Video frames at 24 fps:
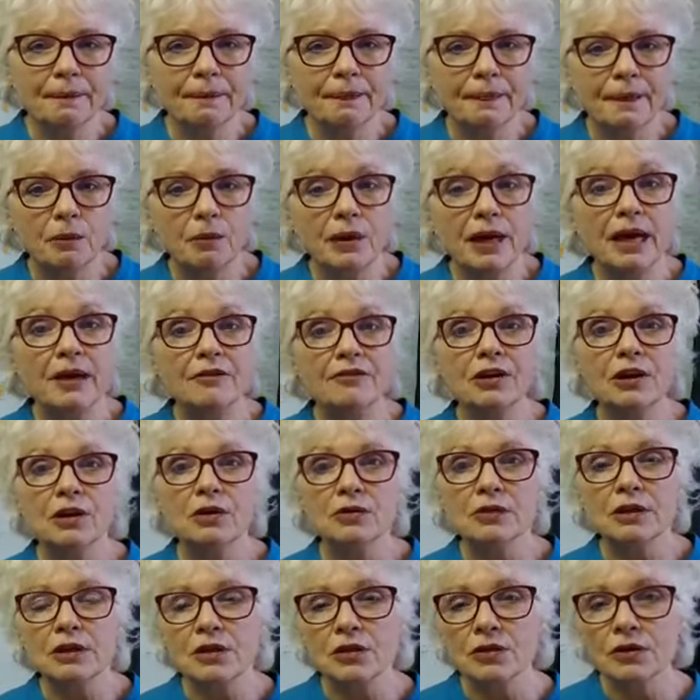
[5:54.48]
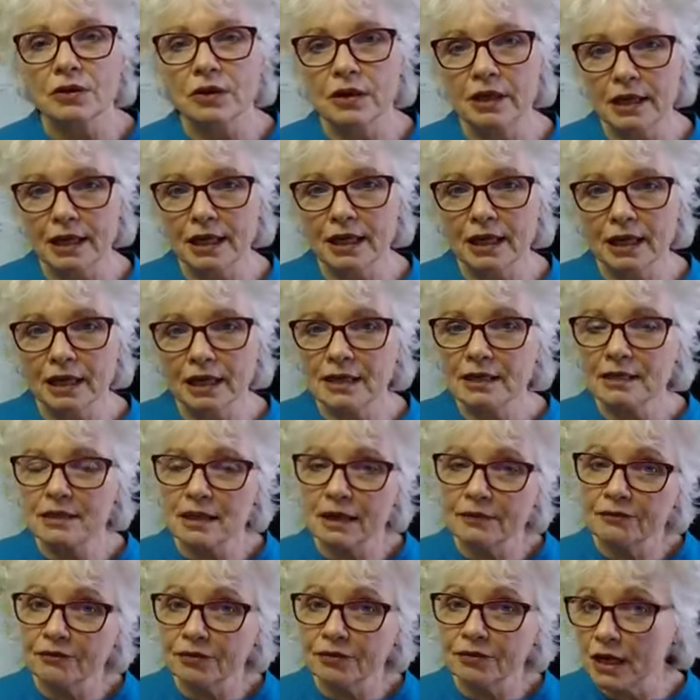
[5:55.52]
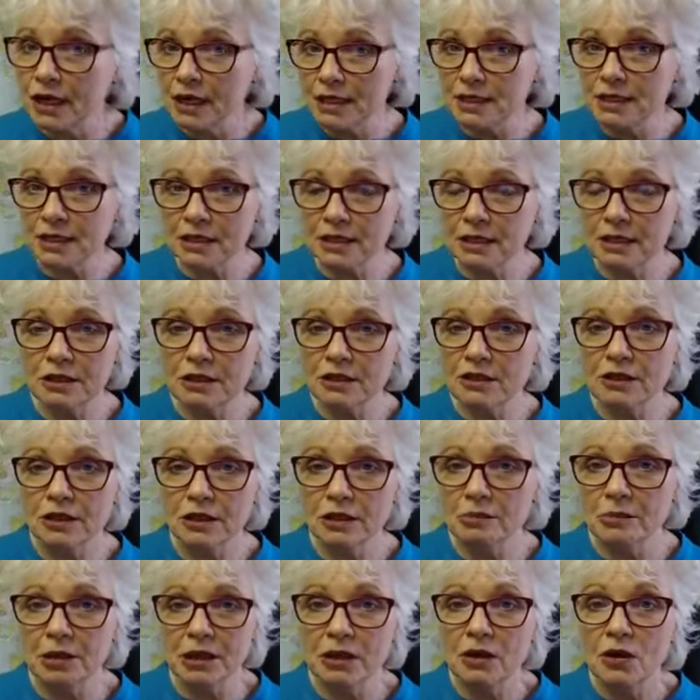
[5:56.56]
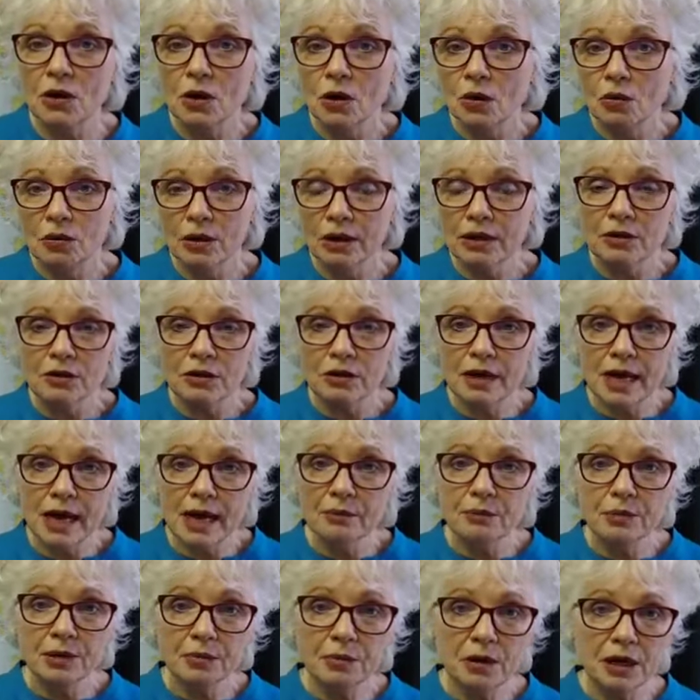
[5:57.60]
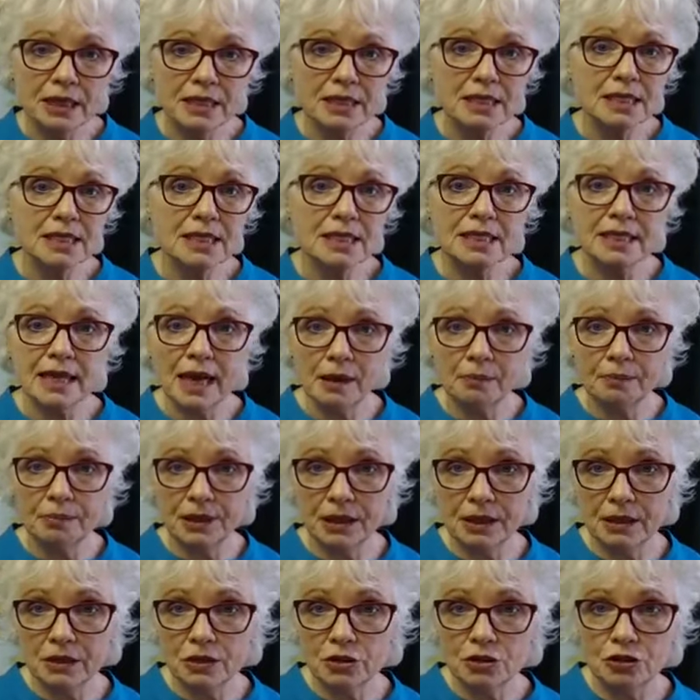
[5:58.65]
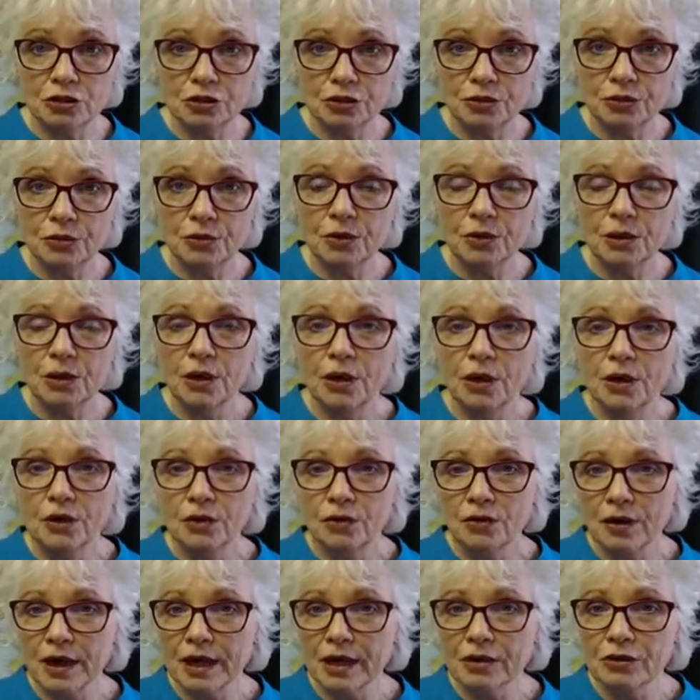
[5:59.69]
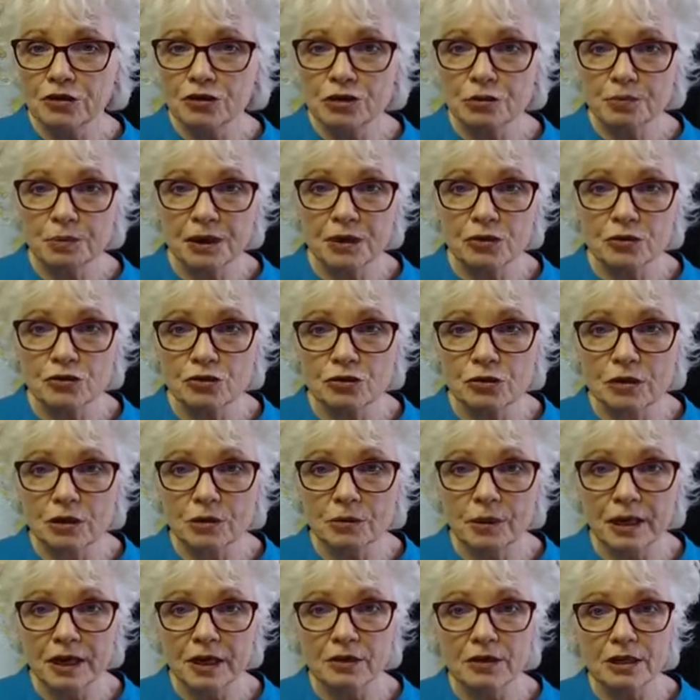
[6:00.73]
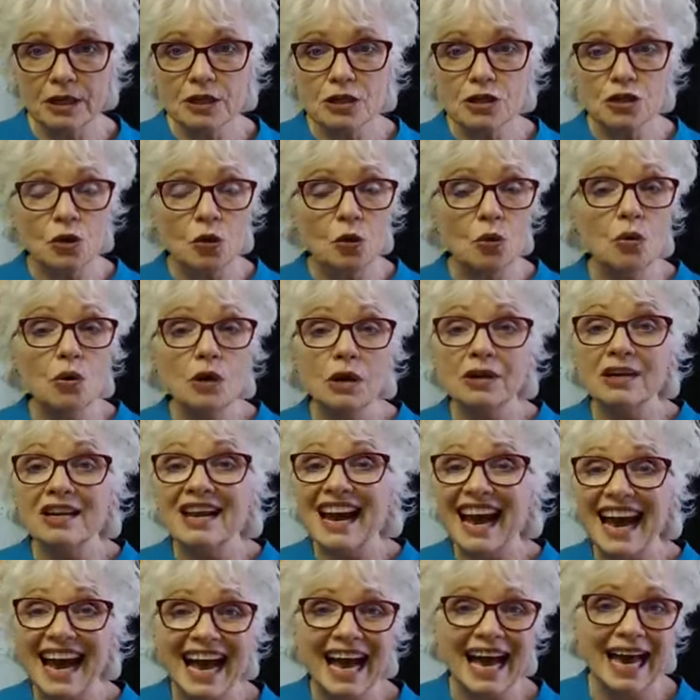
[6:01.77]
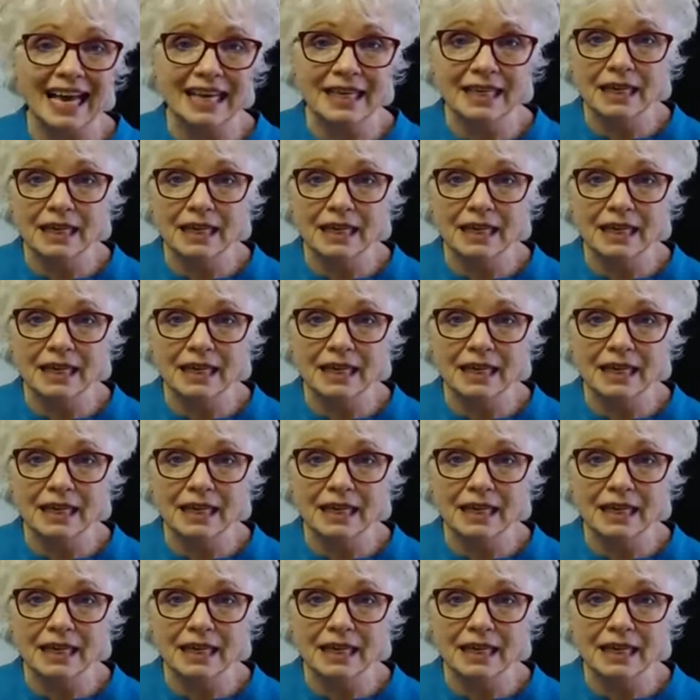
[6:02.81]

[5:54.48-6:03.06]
we have our own authority. It is up for us to determine whether or not we want to step into greater spiritual awareness or not.